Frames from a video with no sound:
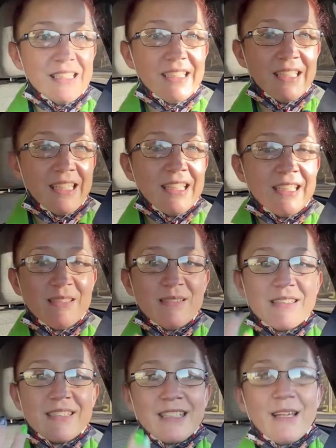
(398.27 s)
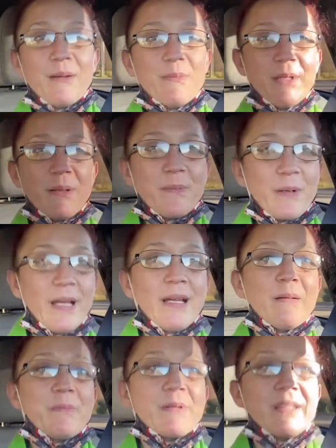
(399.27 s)
can you just cut me a break,
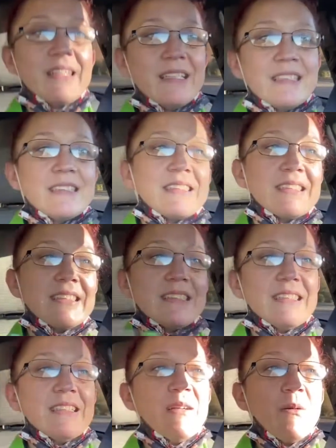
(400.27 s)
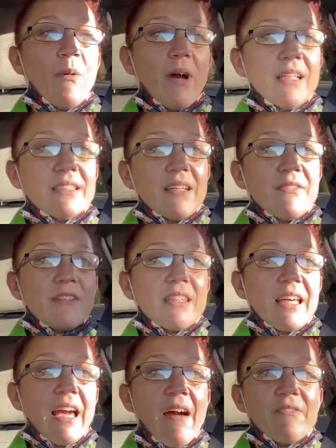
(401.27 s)
please? Why does
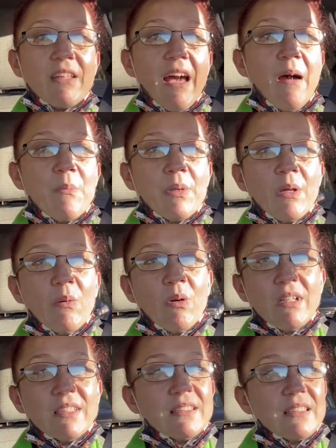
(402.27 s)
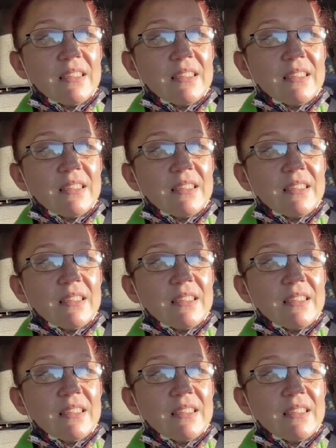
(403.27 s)
everything have to happen at once?